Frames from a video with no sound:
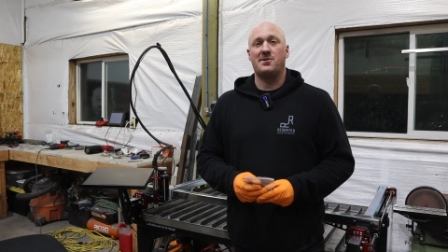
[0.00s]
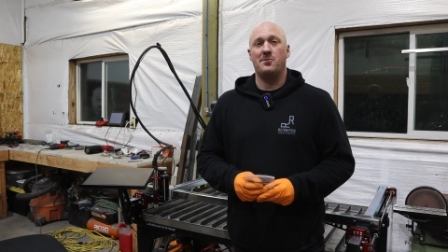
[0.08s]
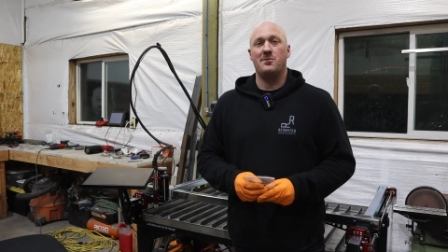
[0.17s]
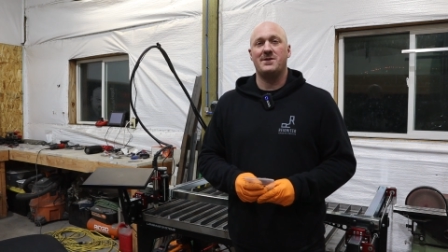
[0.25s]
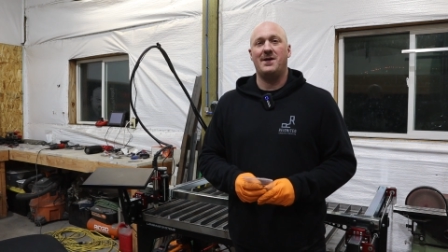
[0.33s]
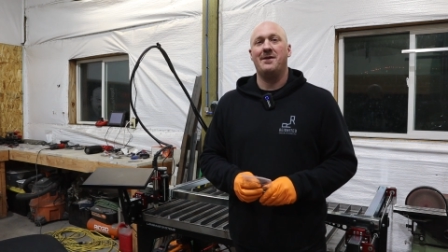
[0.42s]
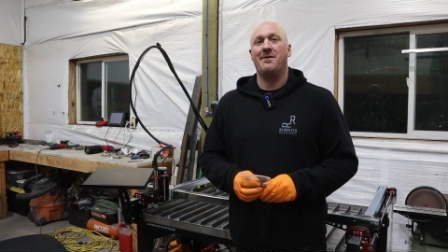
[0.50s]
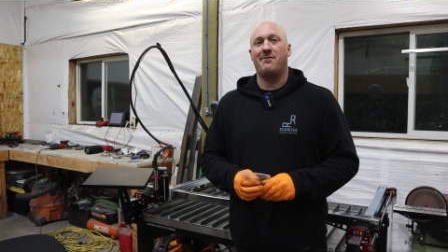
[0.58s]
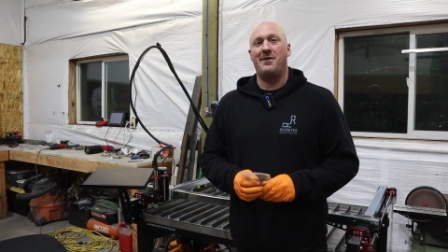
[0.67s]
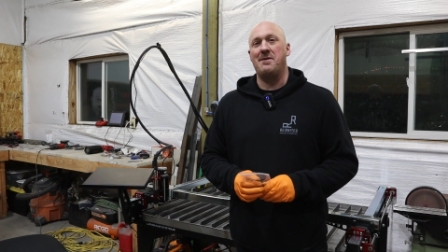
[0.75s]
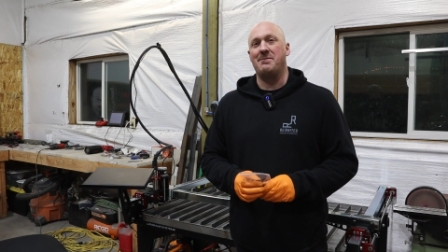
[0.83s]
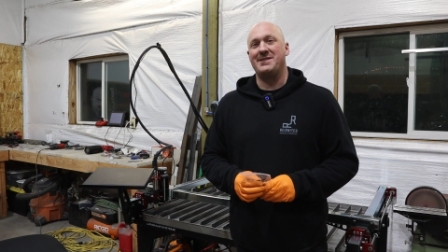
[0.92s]
screws on the
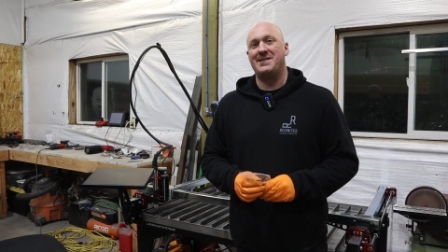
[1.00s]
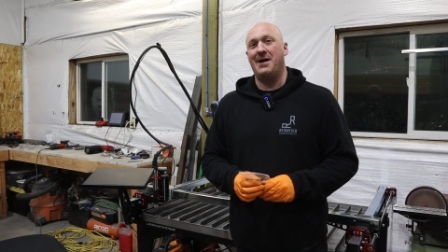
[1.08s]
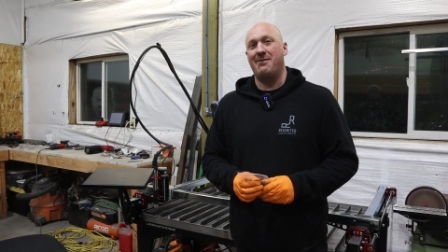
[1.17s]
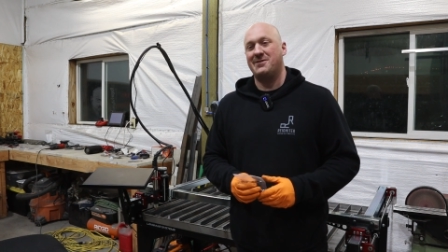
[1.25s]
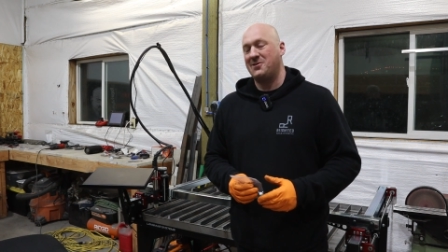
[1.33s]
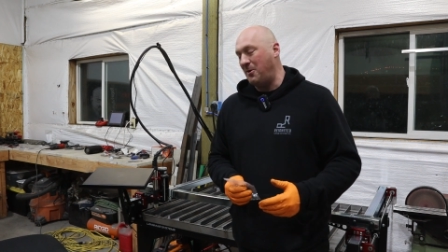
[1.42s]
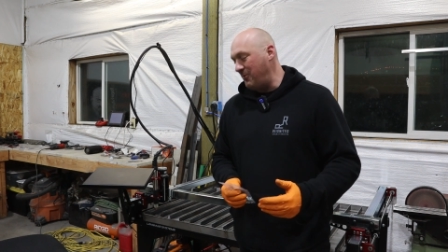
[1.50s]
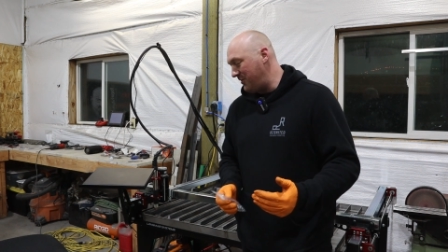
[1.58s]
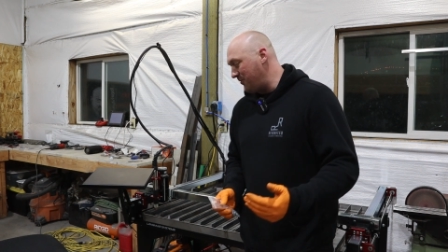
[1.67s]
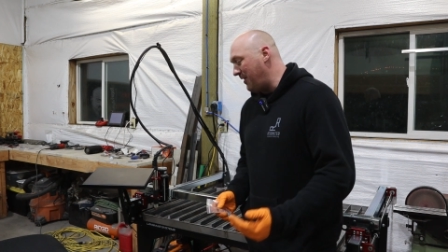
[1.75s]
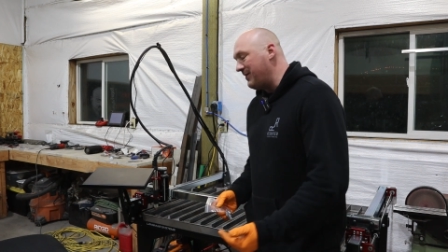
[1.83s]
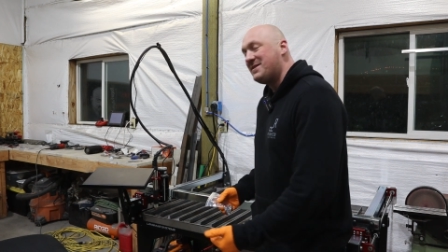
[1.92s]
frame itself. So I went
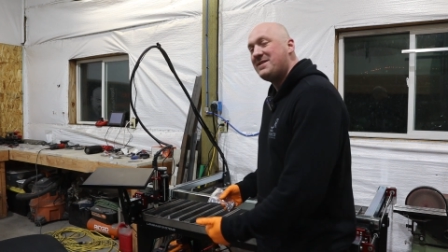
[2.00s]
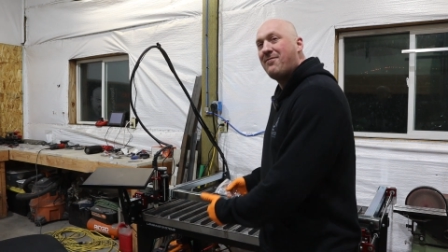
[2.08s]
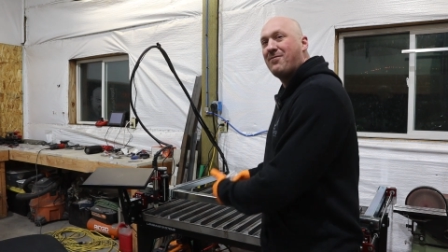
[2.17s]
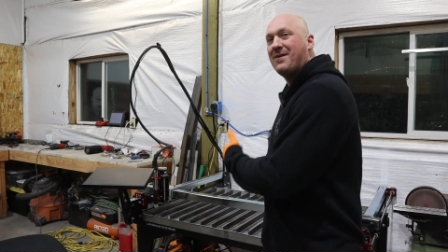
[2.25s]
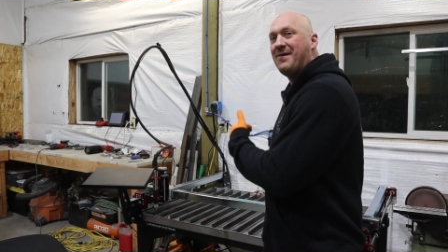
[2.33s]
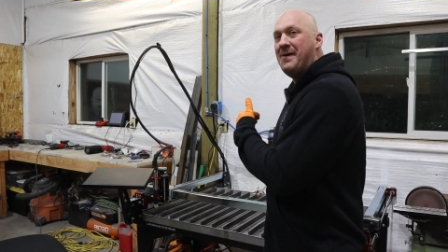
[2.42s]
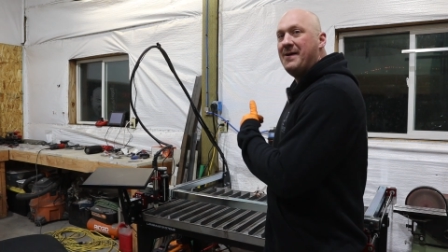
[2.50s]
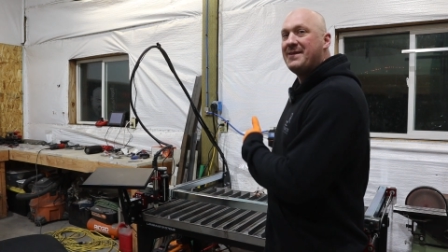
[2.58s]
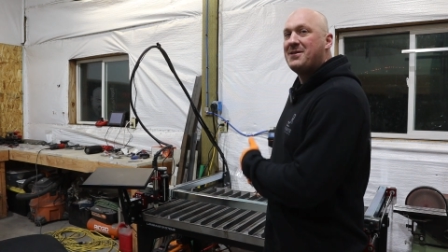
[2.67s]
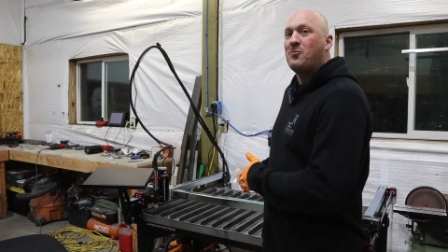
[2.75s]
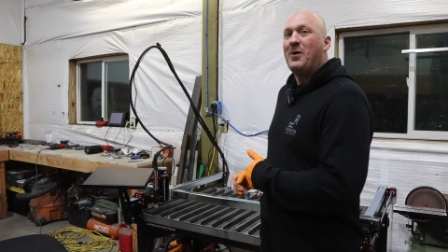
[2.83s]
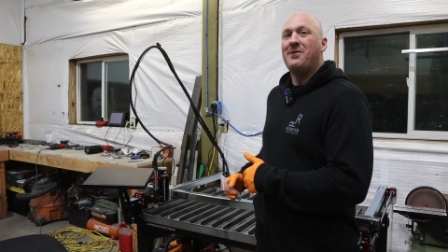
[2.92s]
through all this effort
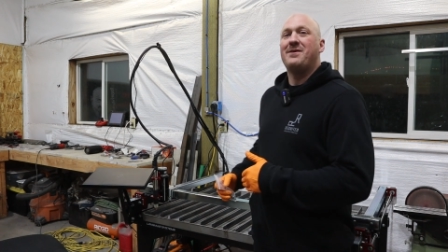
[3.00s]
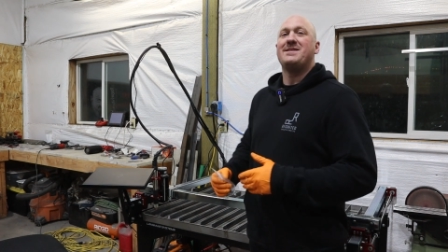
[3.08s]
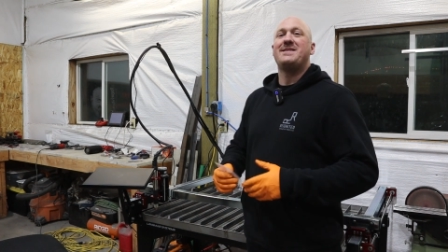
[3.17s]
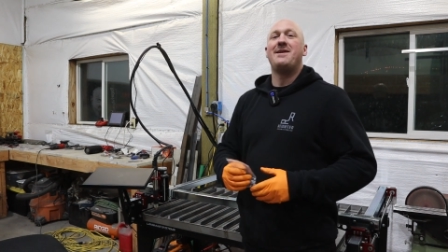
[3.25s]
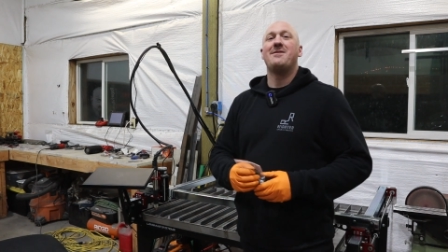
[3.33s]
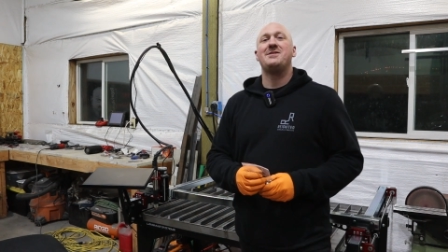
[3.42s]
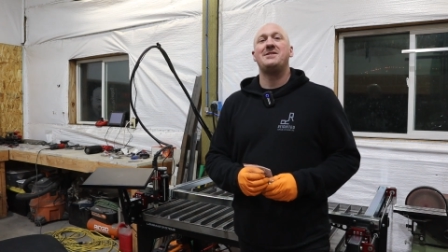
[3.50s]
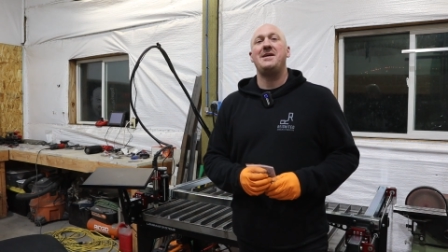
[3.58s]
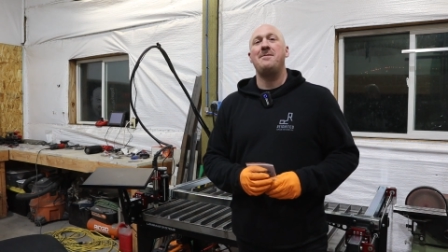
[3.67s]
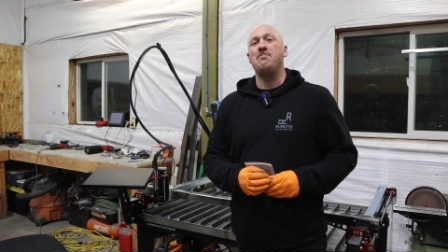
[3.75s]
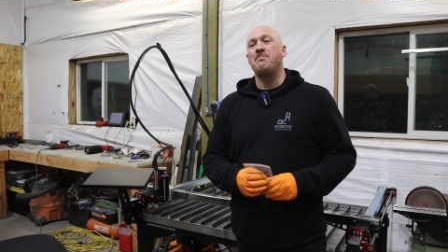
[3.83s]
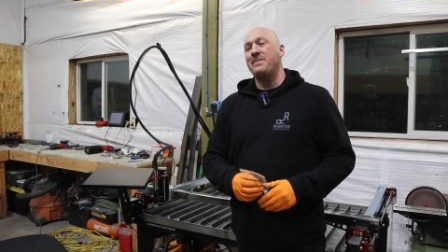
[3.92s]
to weld the center
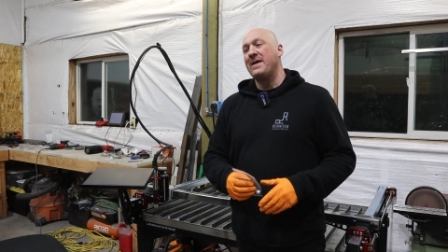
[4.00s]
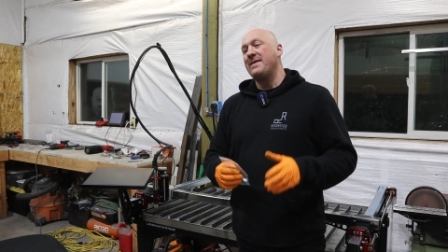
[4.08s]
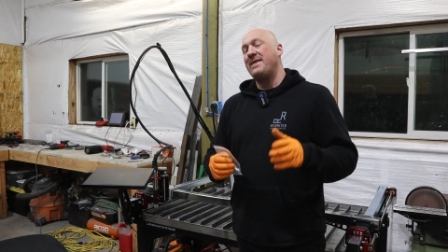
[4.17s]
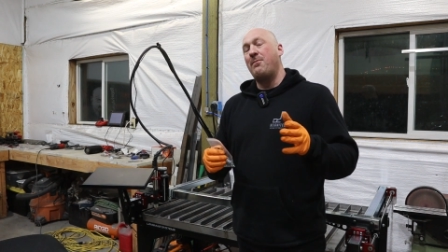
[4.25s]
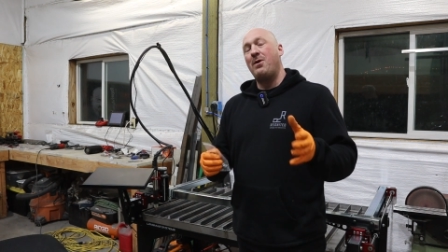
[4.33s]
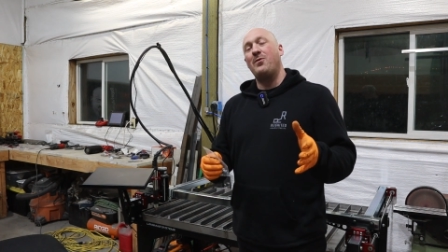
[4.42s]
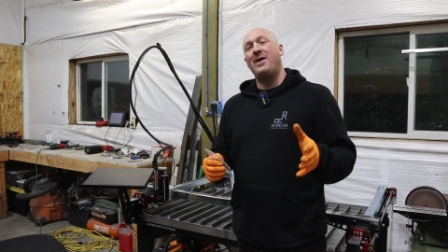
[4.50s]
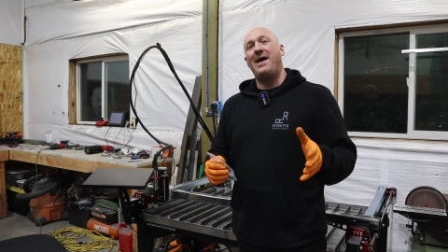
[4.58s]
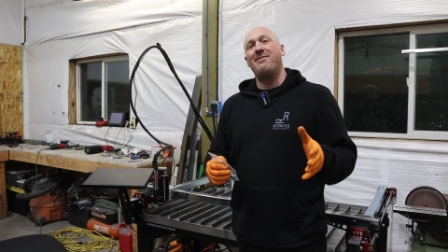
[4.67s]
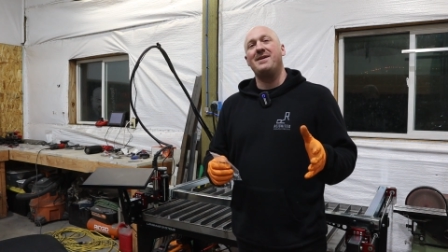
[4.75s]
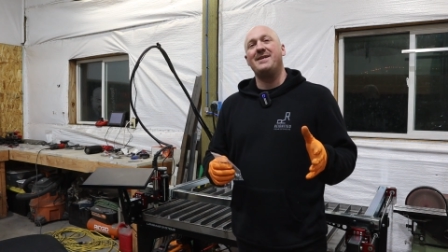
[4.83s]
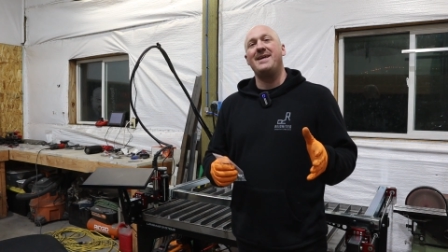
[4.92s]
seam, that way I wouldn't
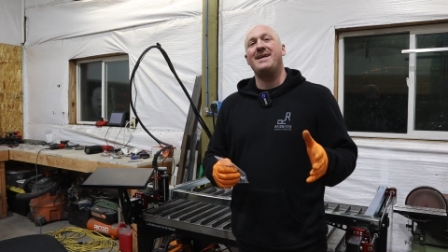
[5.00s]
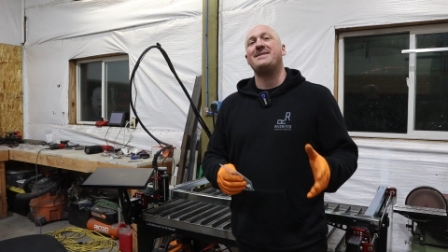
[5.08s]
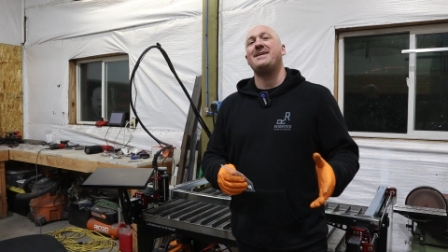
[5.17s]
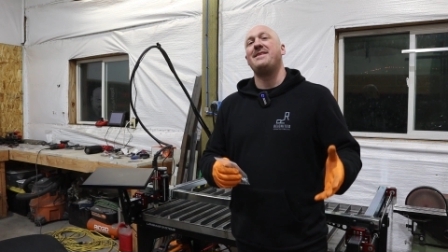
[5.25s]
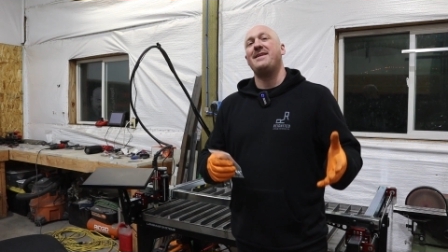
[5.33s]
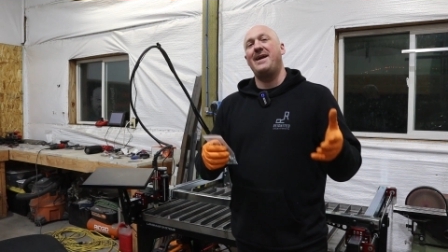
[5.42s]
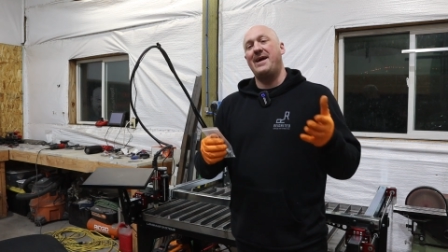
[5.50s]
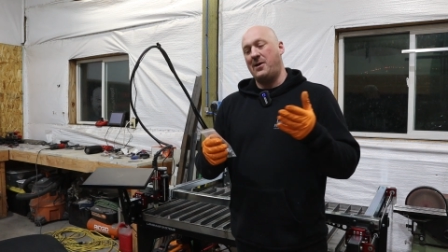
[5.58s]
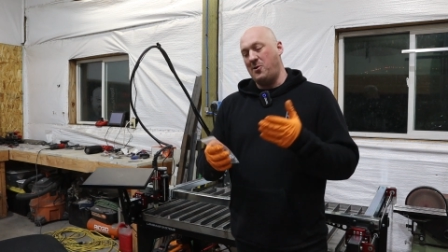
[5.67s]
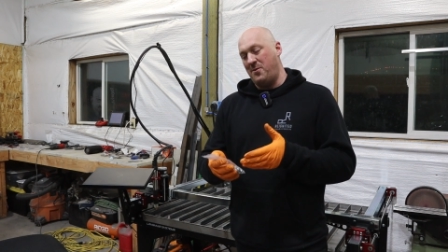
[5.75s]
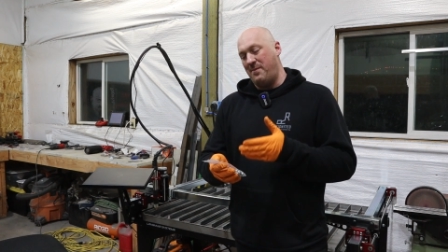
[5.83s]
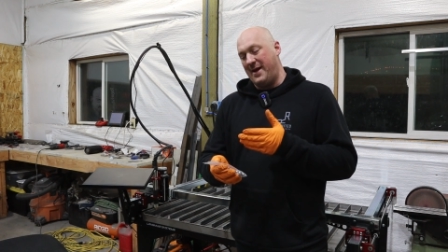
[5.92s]
have any leaks, and then I
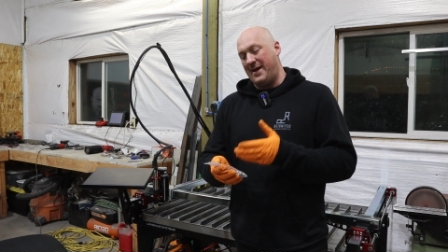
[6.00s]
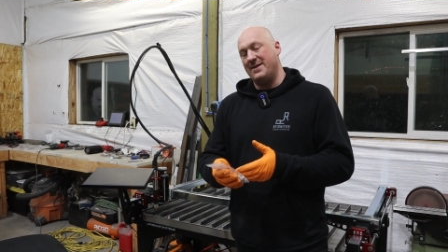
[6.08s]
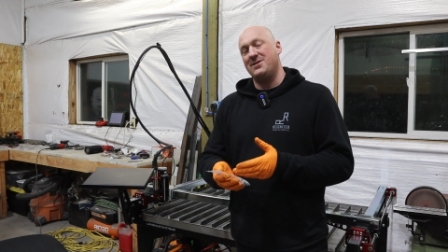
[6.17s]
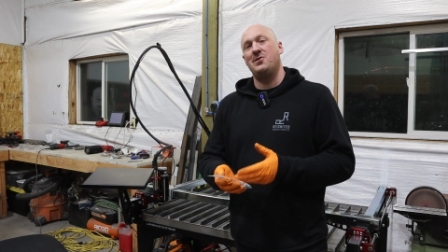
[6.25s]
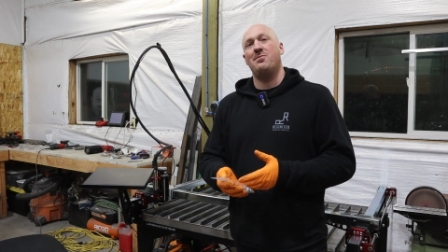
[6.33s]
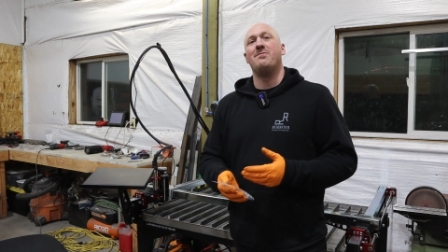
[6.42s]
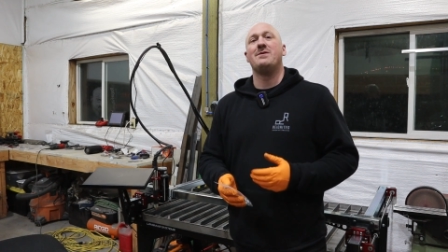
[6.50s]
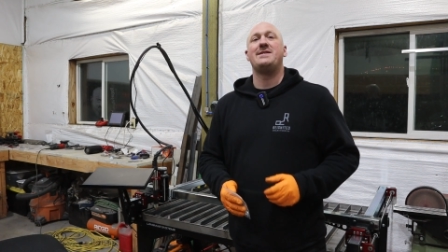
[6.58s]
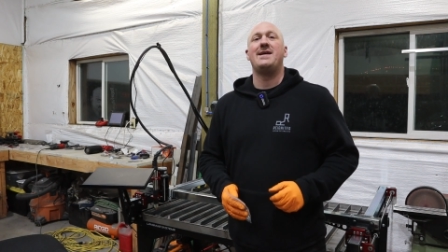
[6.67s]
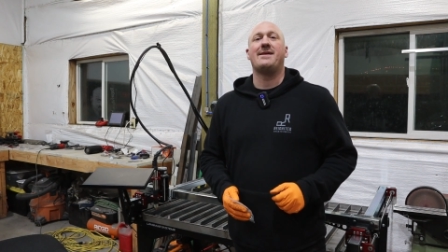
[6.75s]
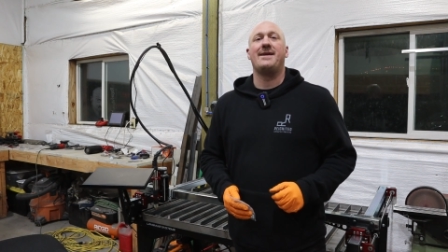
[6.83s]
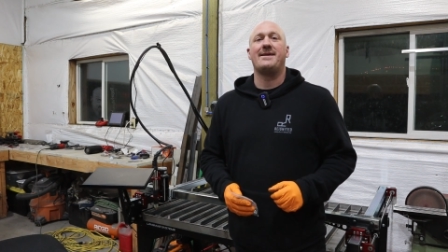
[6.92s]
go and make a stupid
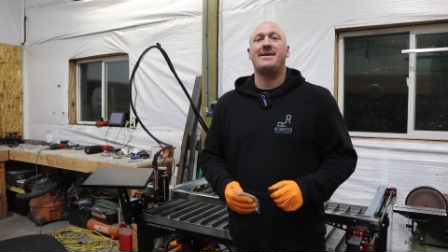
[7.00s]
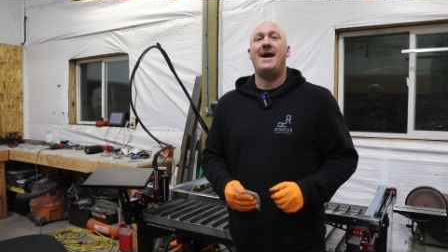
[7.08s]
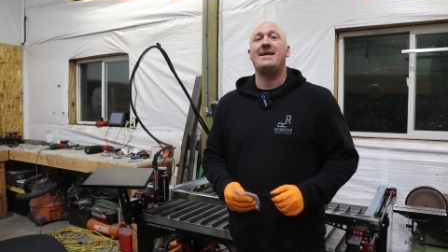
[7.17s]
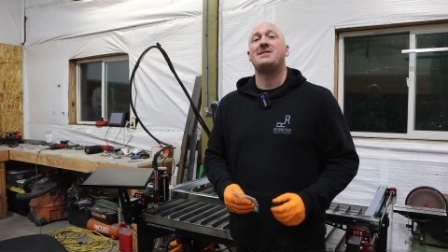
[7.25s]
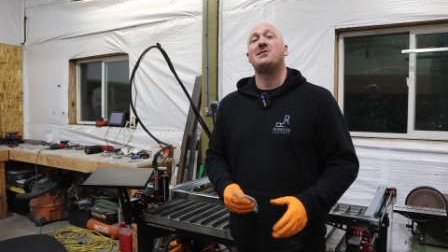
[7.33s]
mistake like that.